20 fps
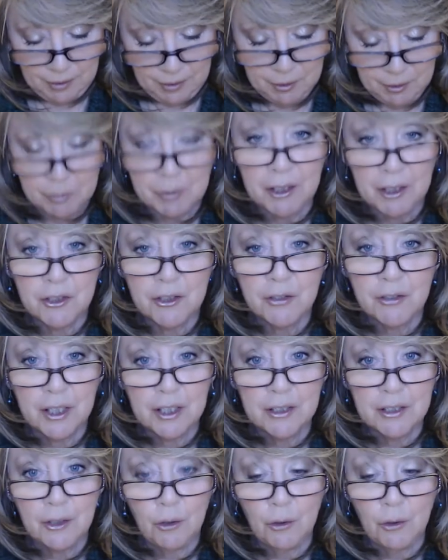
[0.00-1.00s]
be a trick
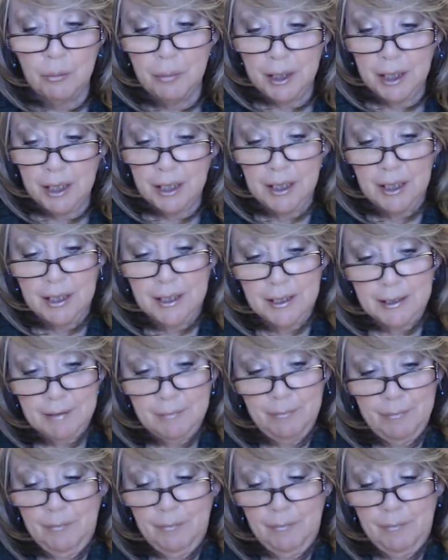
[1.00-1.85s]
to opening this.